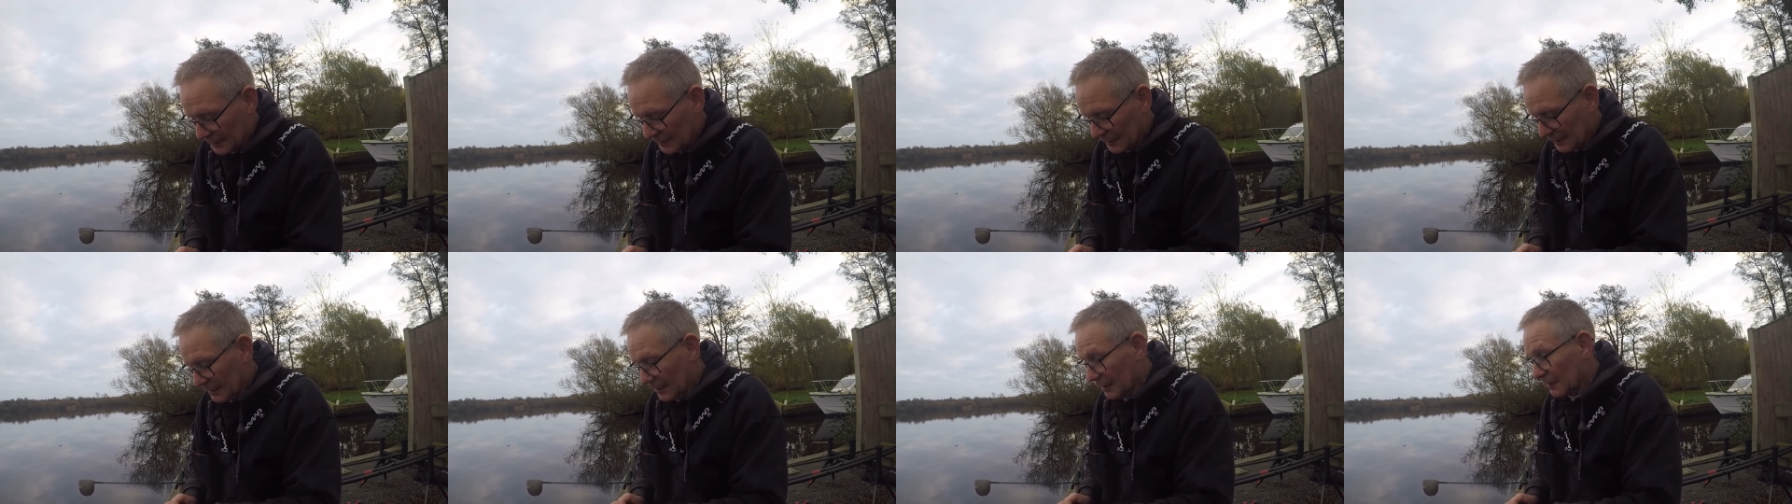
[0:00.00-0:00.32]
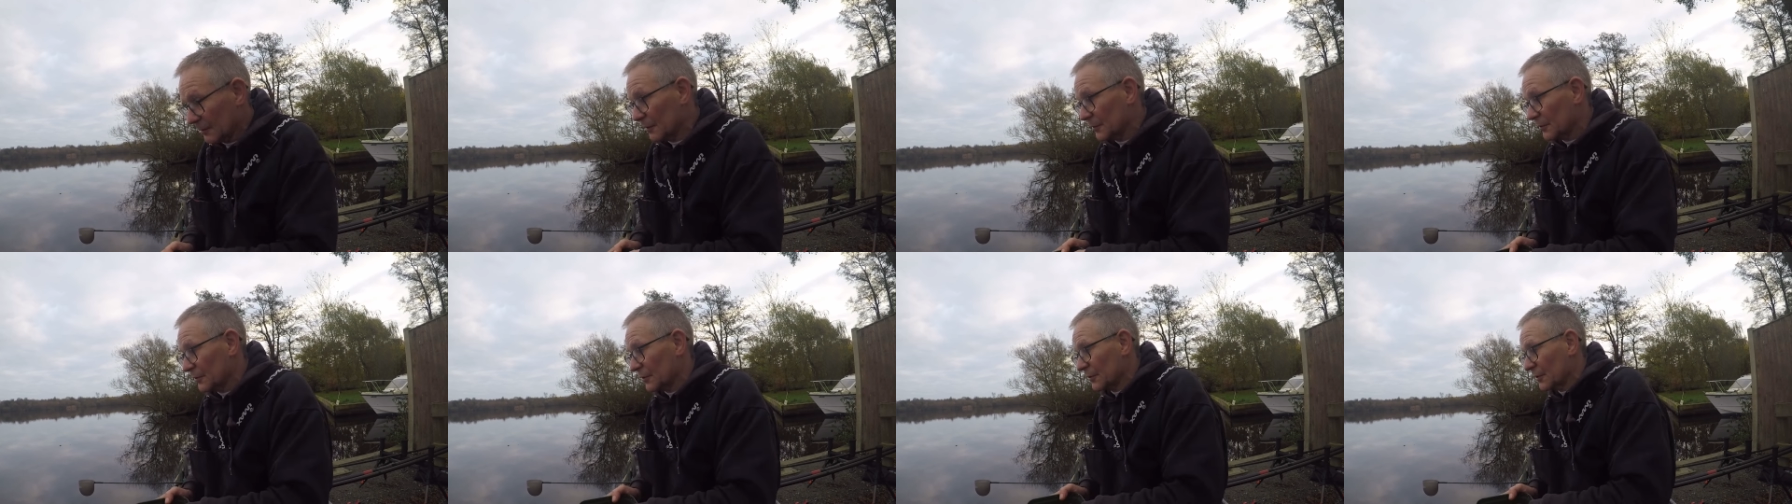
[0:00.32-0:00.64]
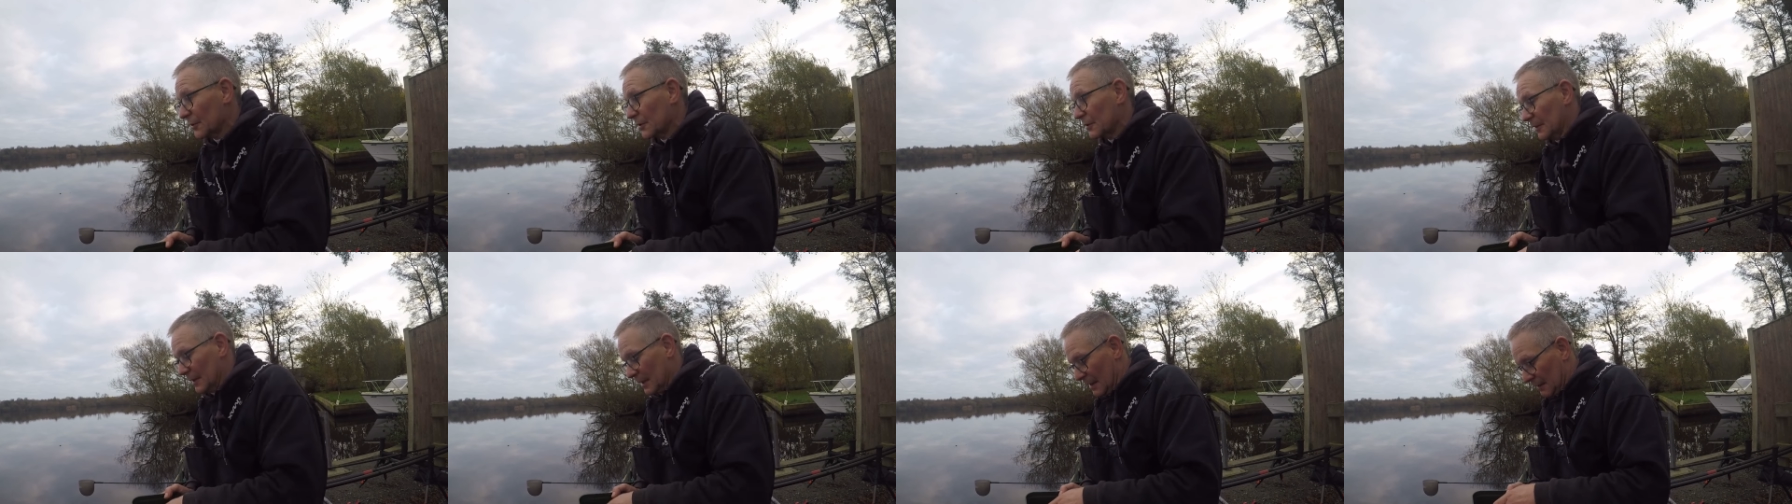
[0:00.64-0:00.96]
and
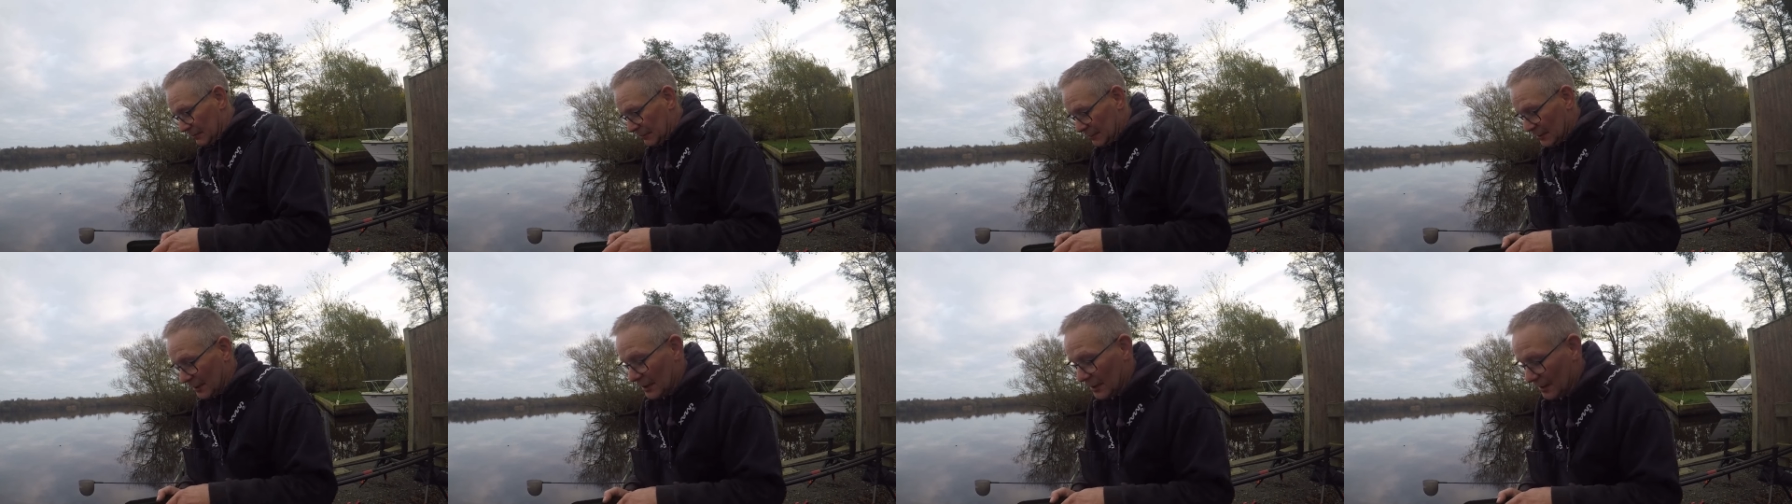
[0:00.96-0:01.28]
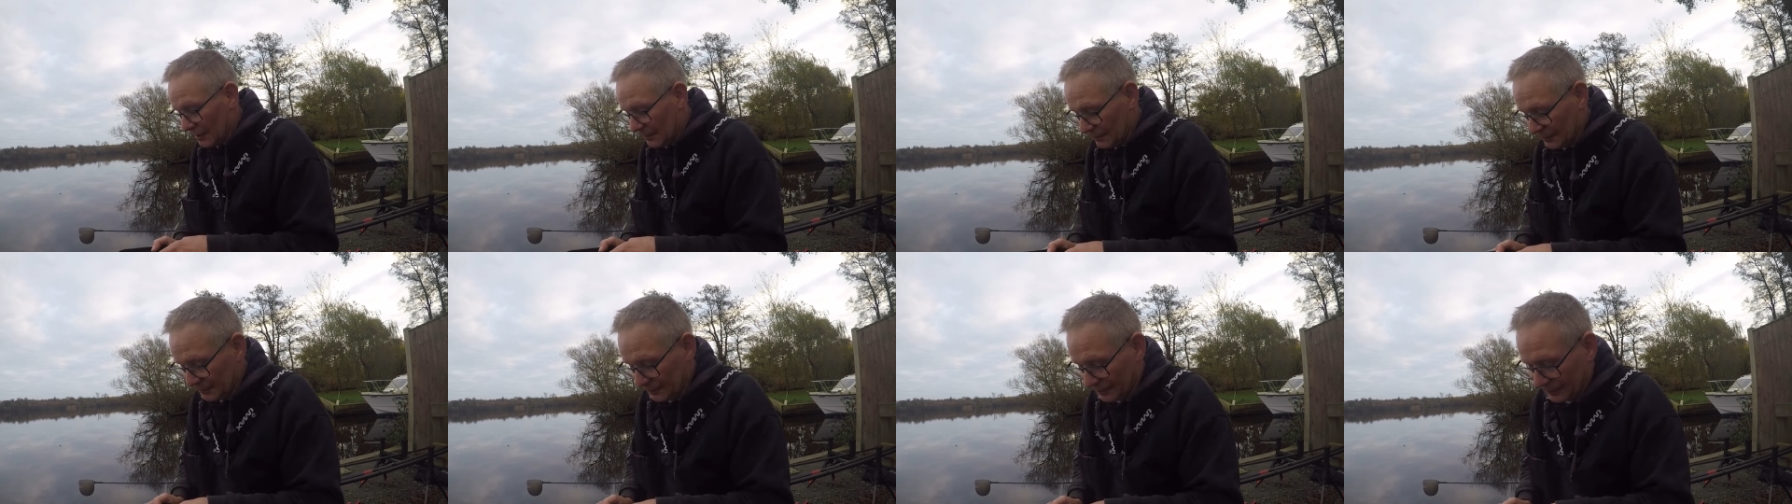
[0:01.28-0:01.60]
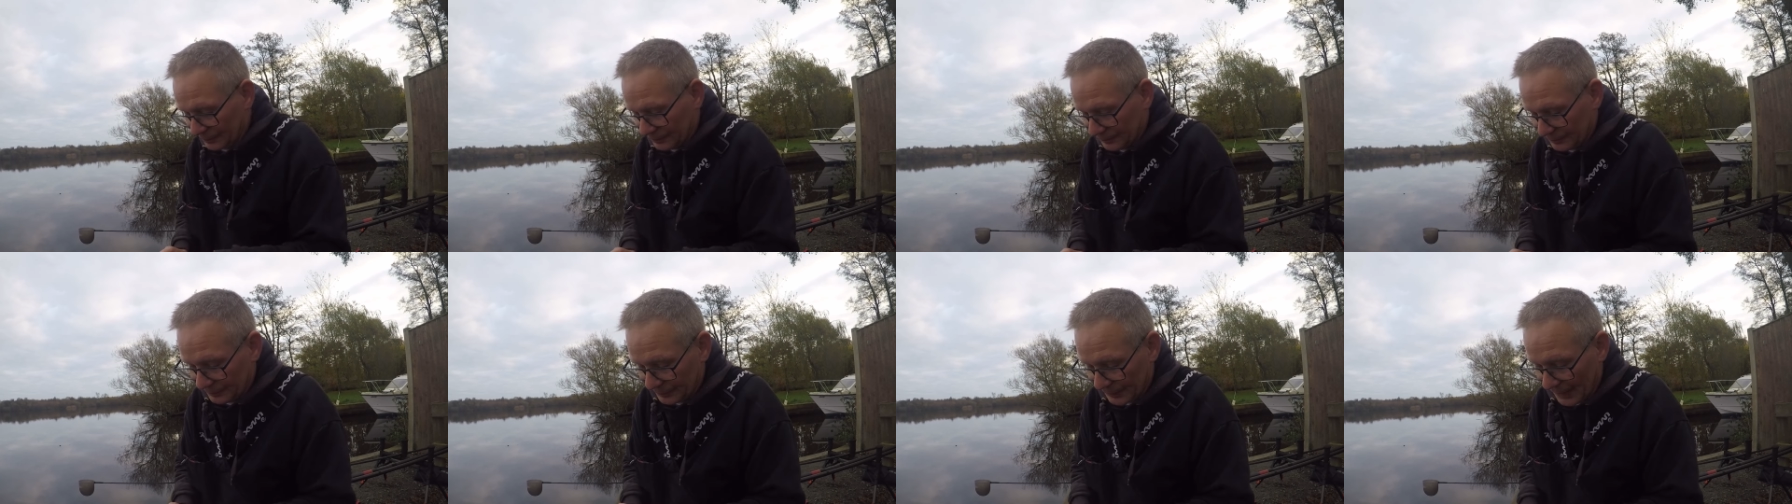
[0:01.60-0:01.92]

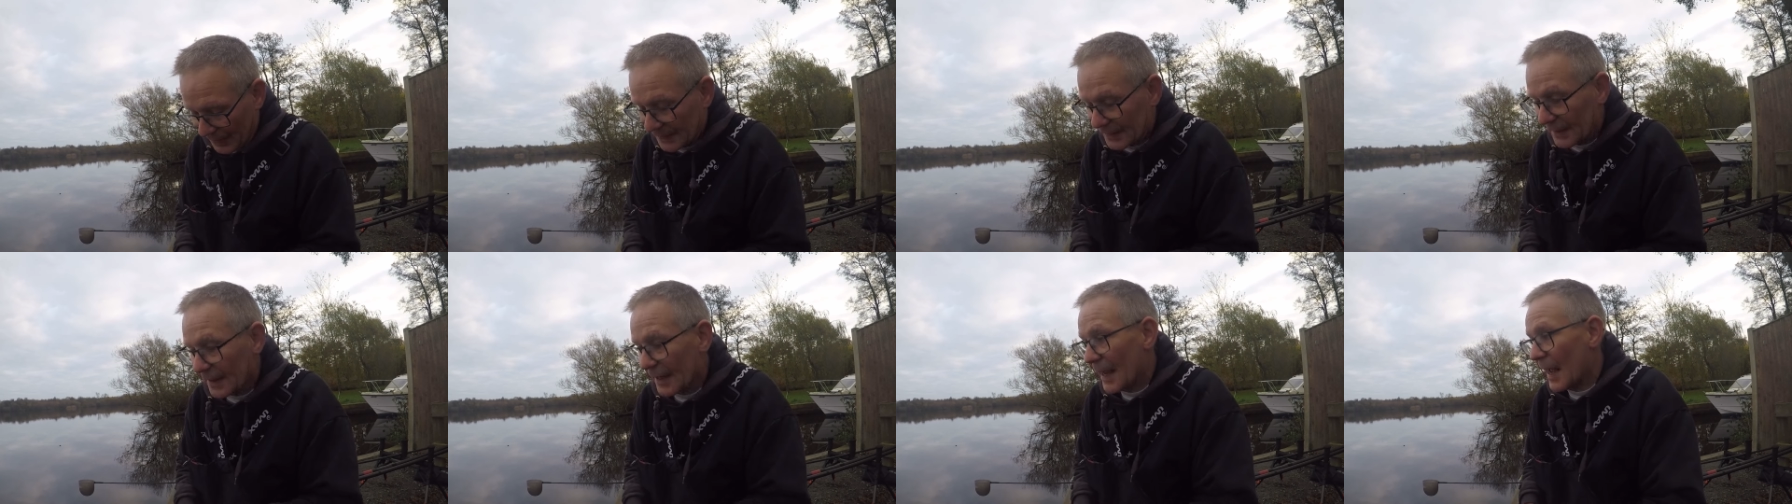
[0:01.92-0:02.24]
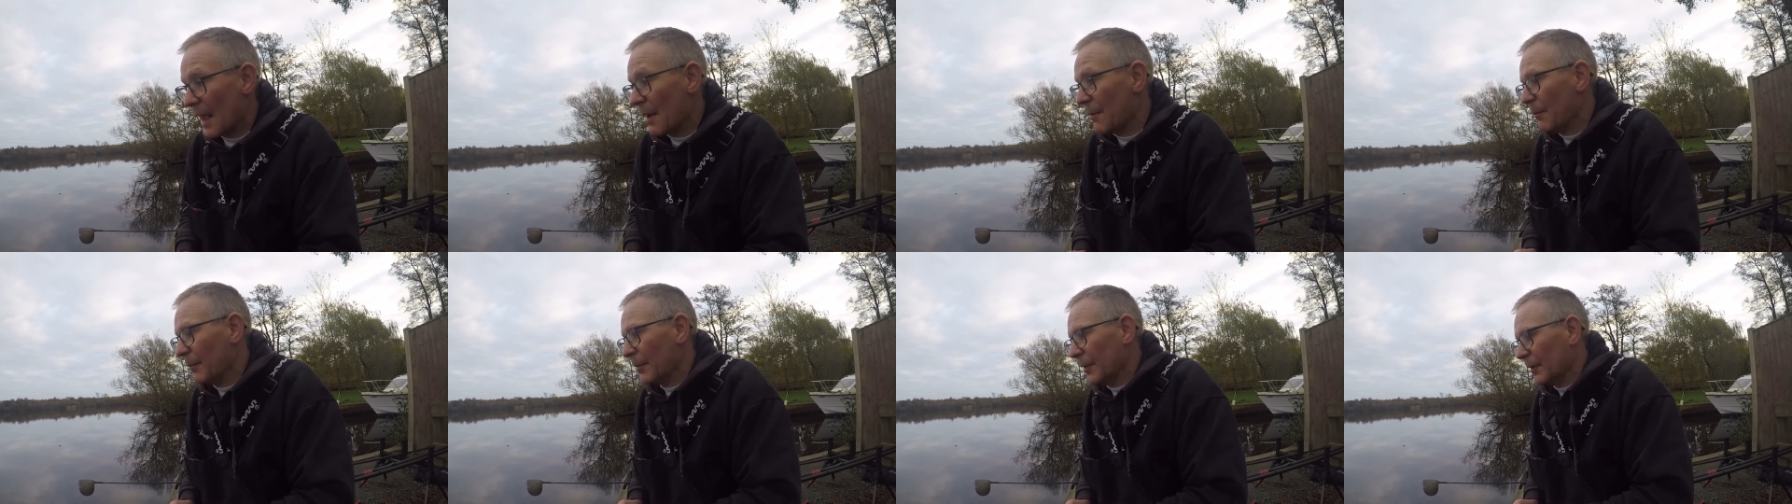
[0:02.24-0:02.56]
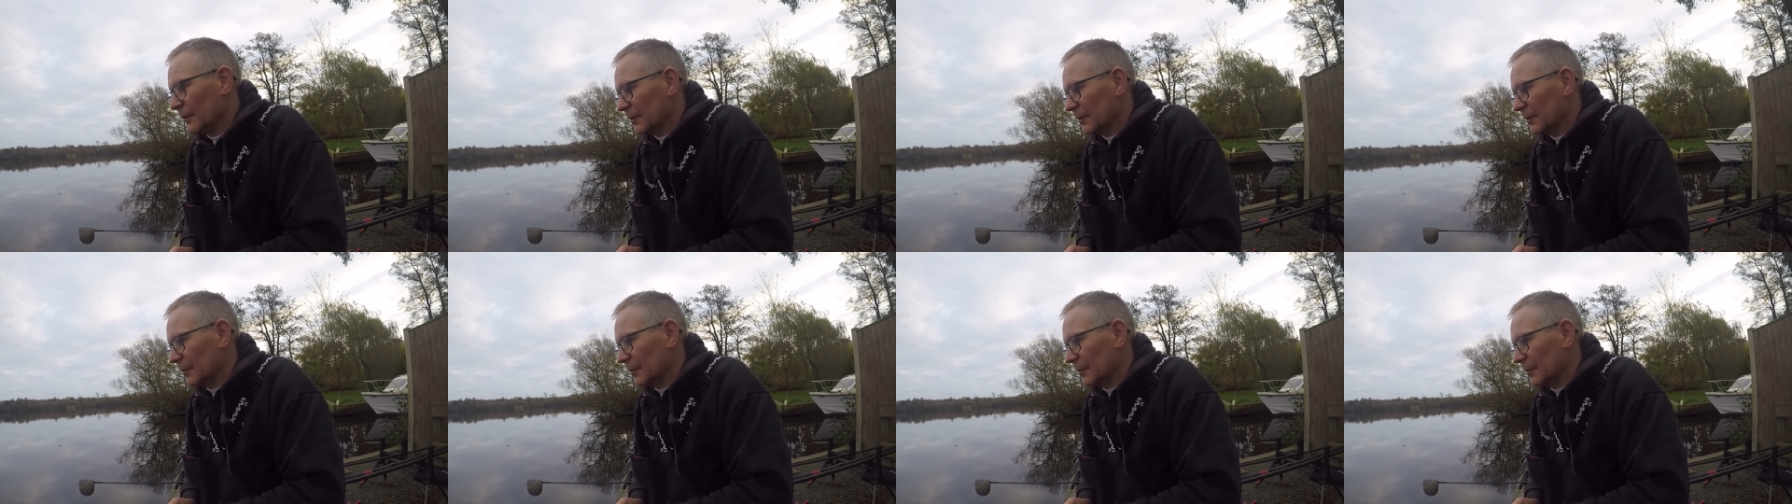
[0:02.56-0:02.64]
plenty of hemp.